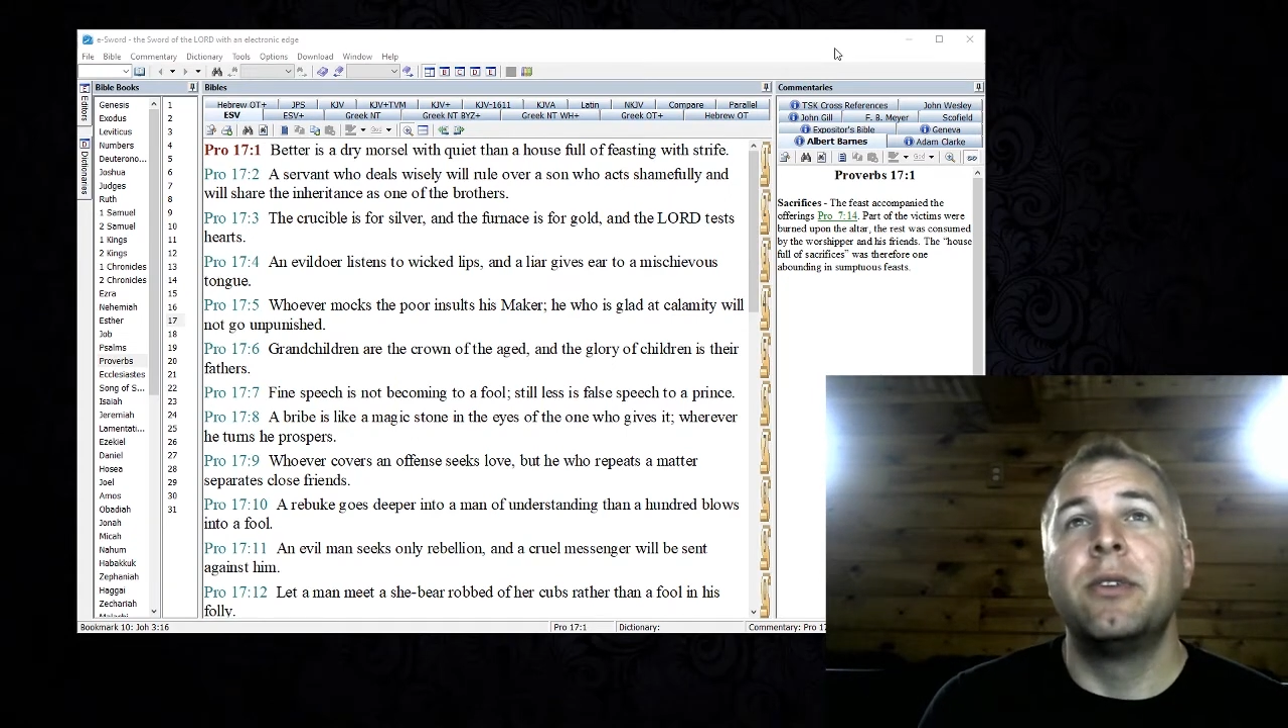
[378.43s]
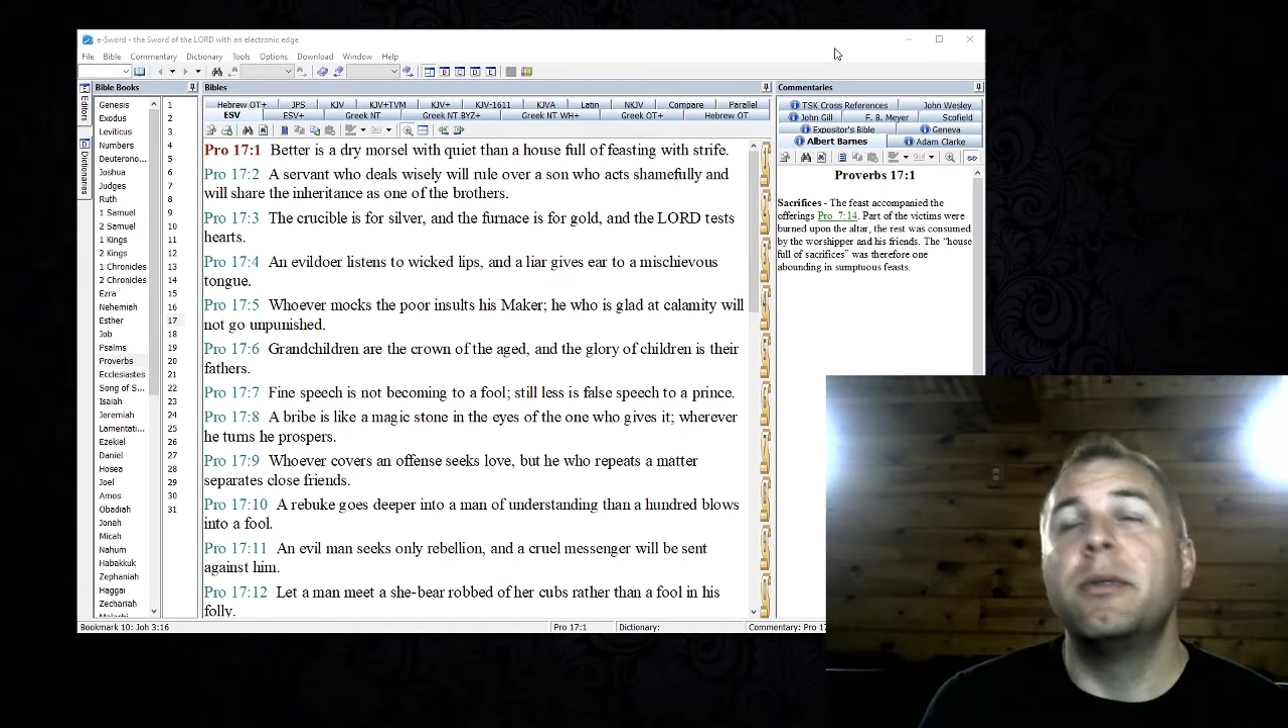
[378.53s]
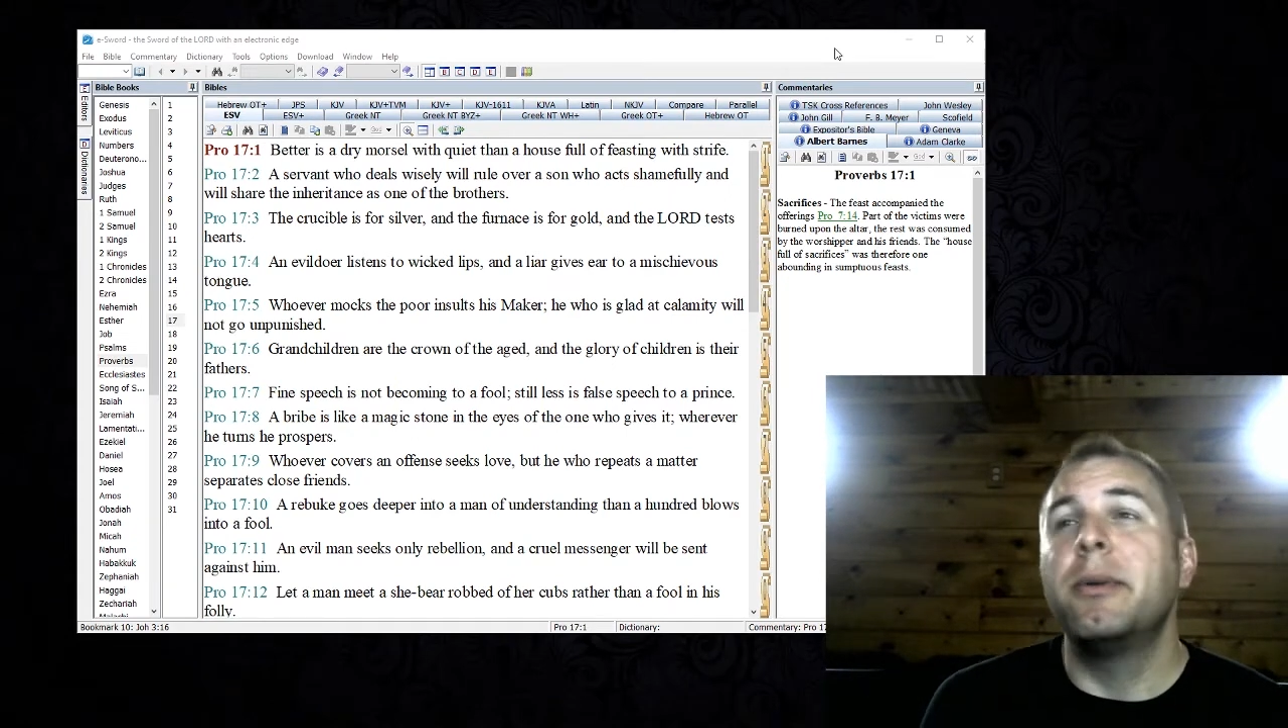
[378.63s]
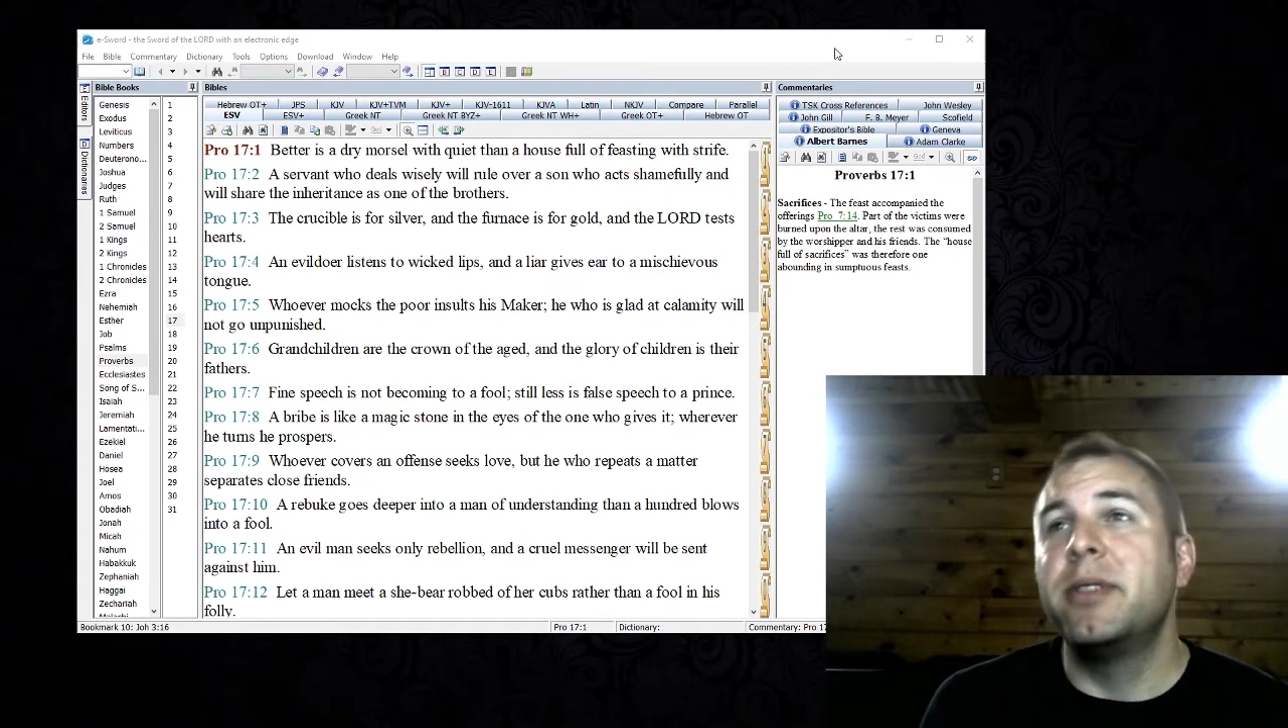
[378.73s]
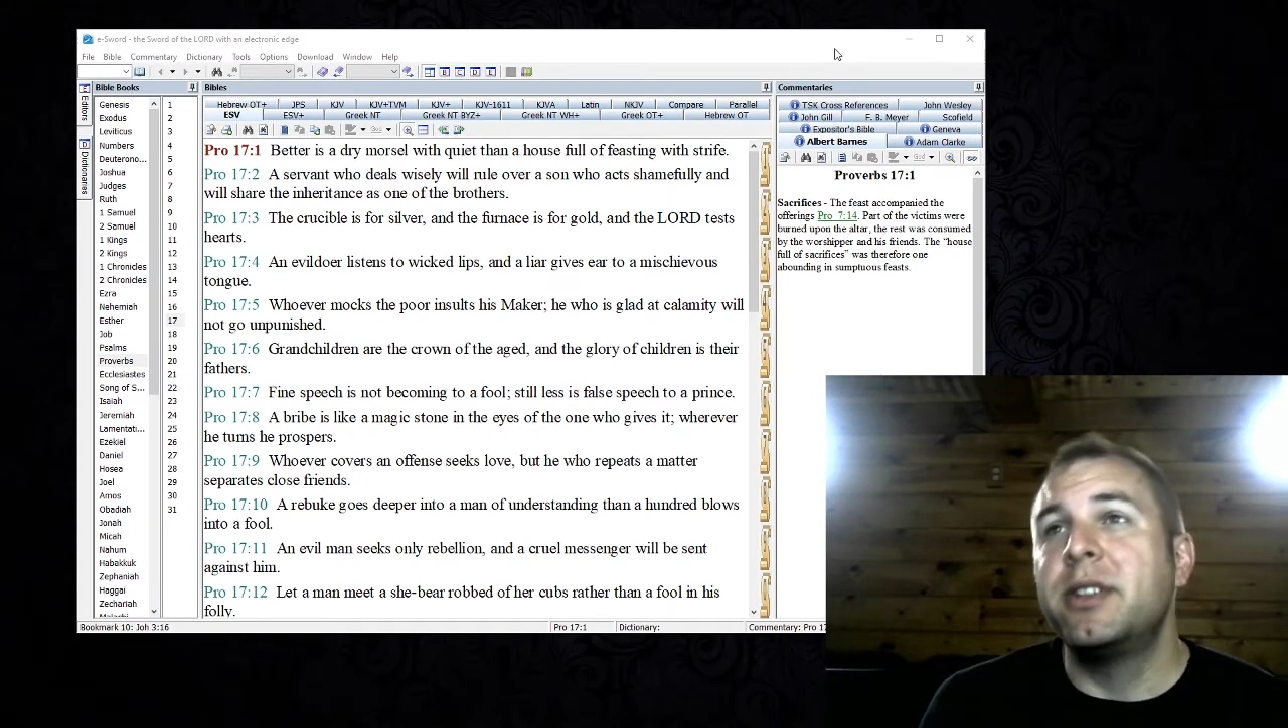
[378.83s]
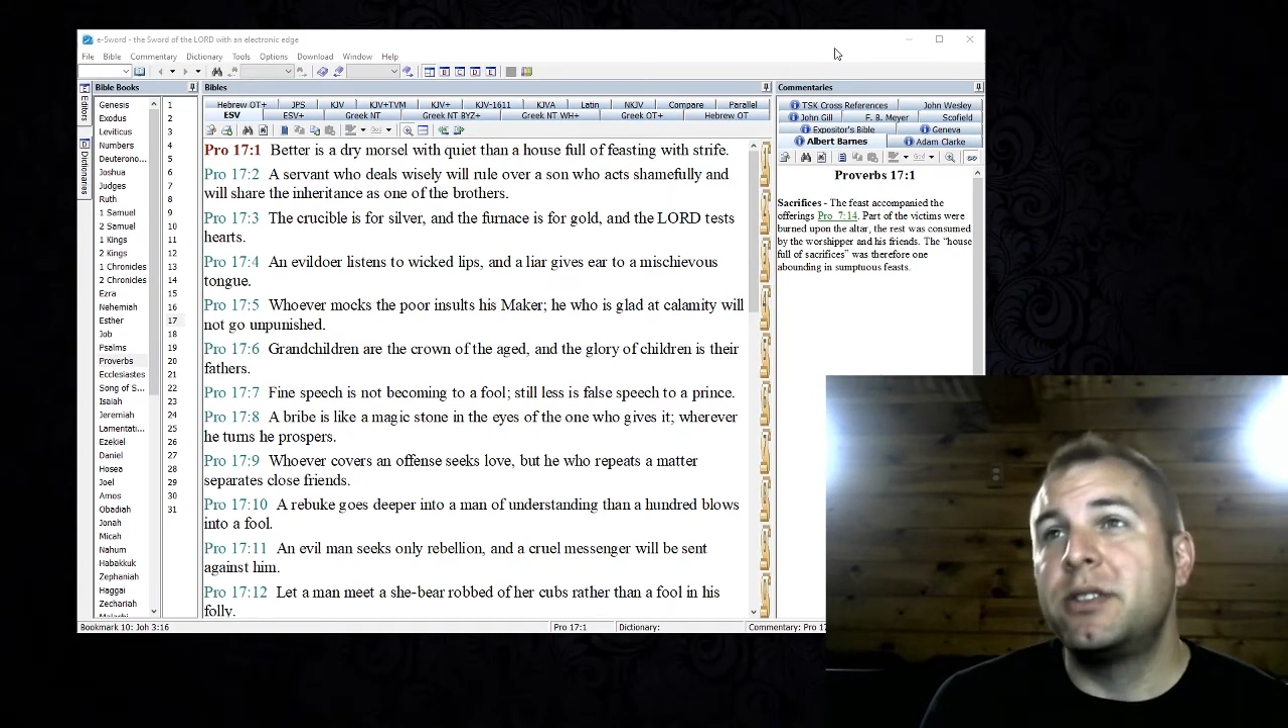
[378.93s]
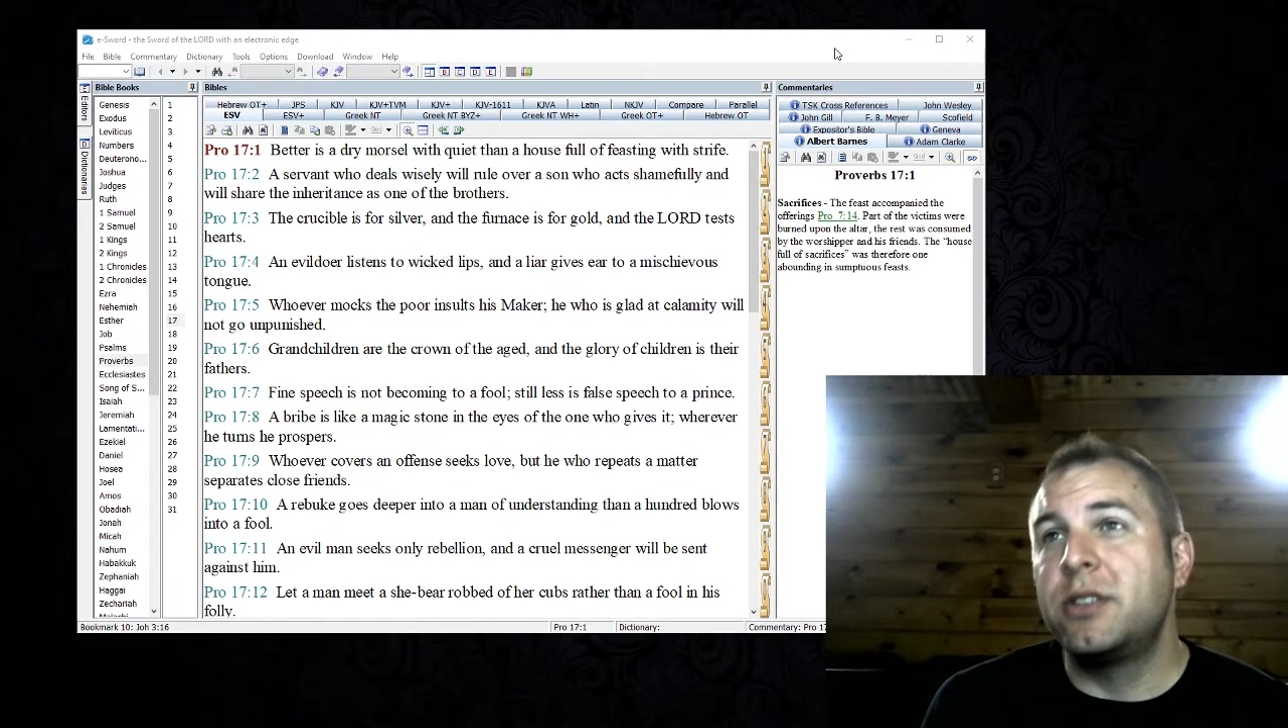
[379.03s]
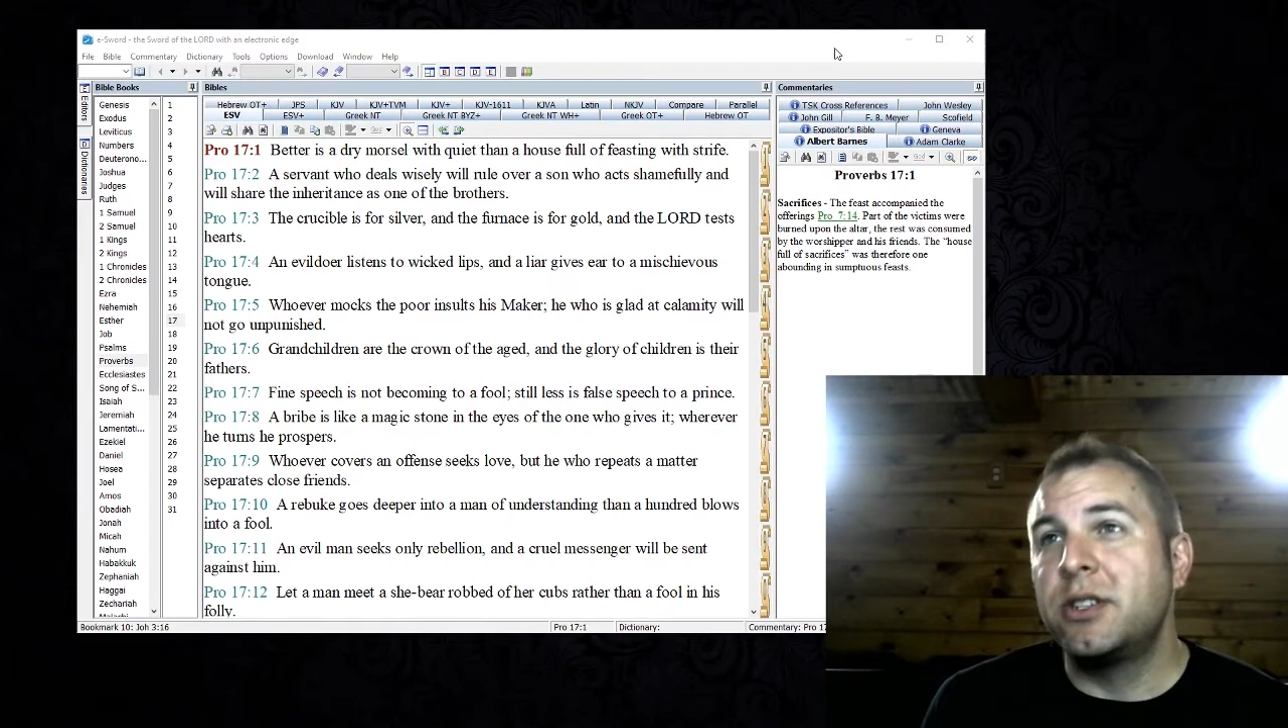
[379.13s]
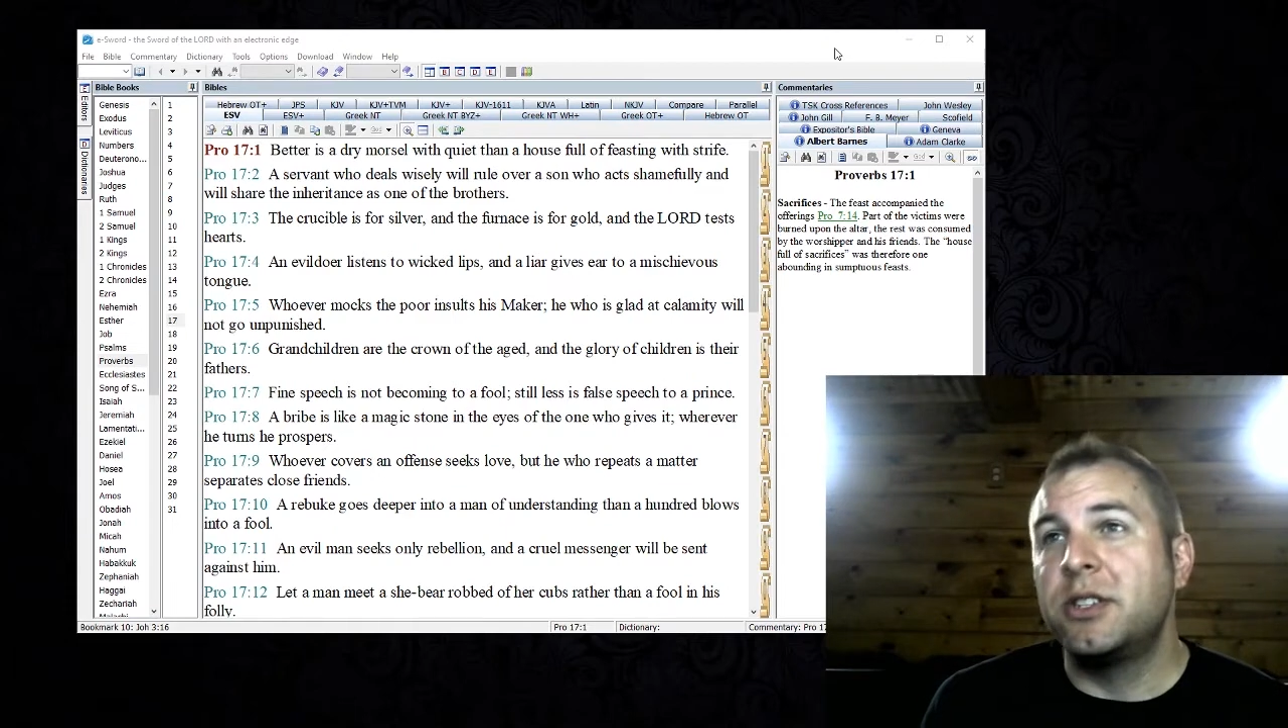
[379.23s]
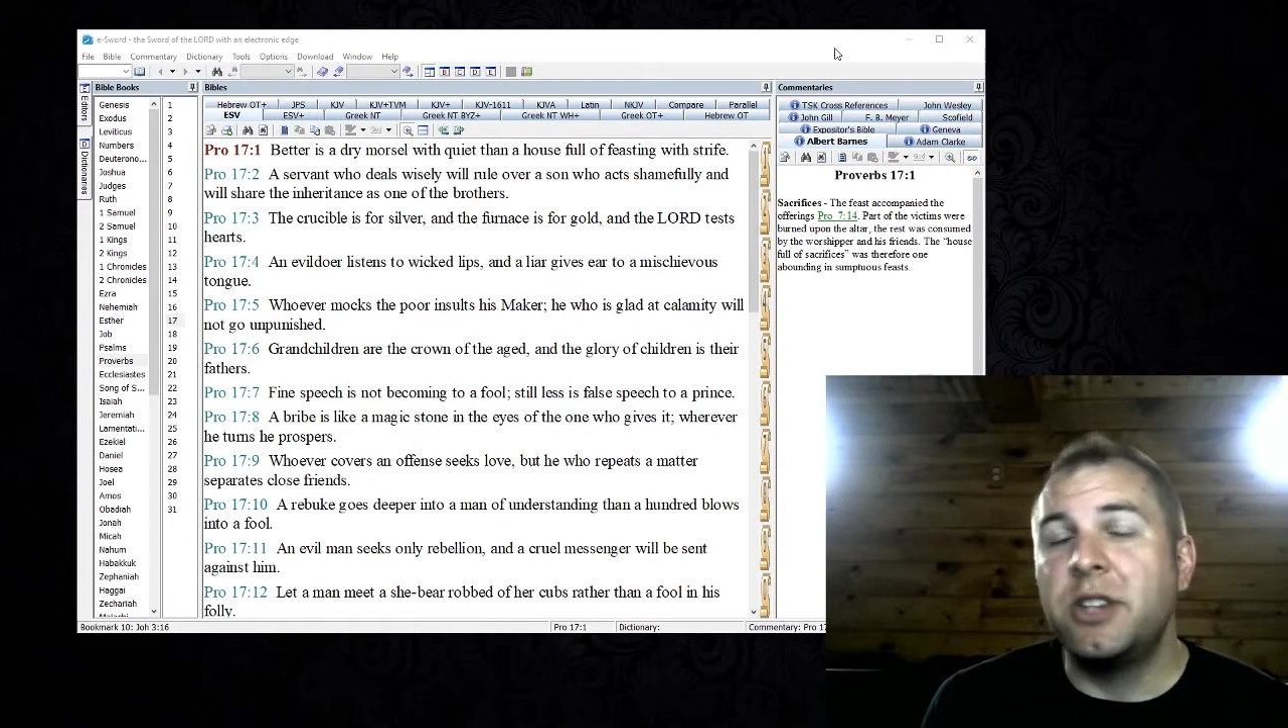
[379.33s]
Remember, this
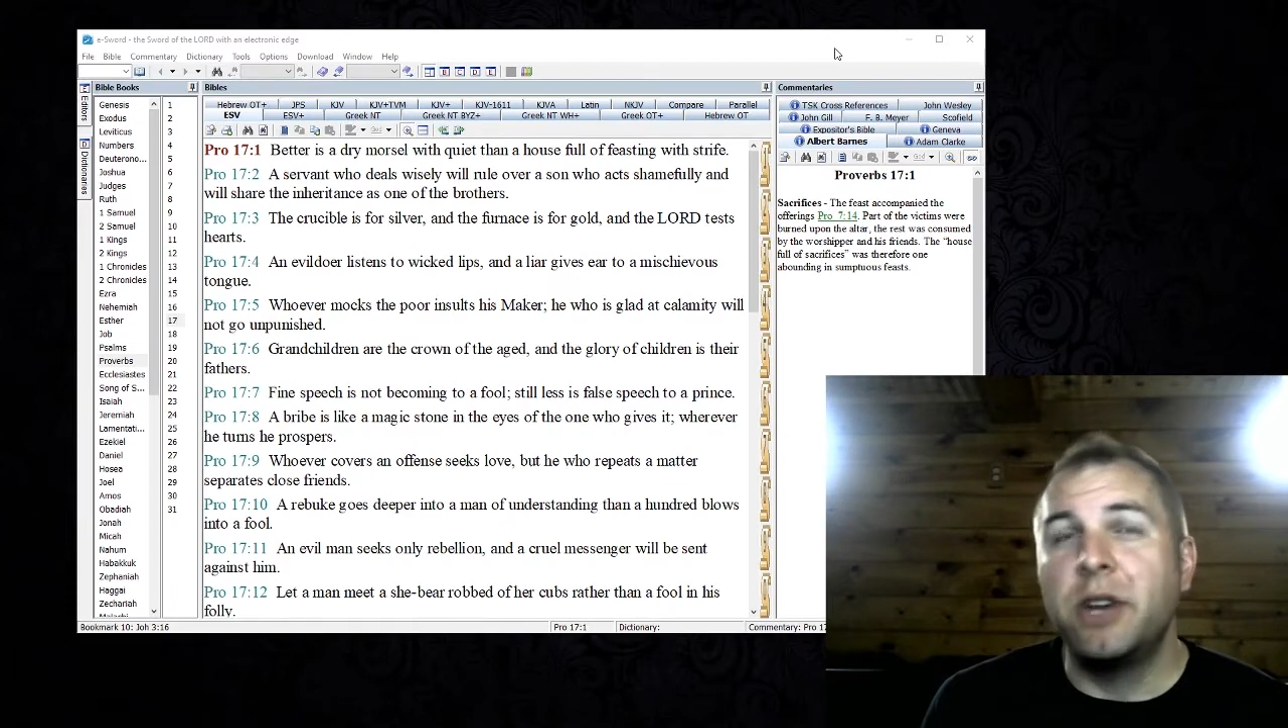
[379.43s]
is just a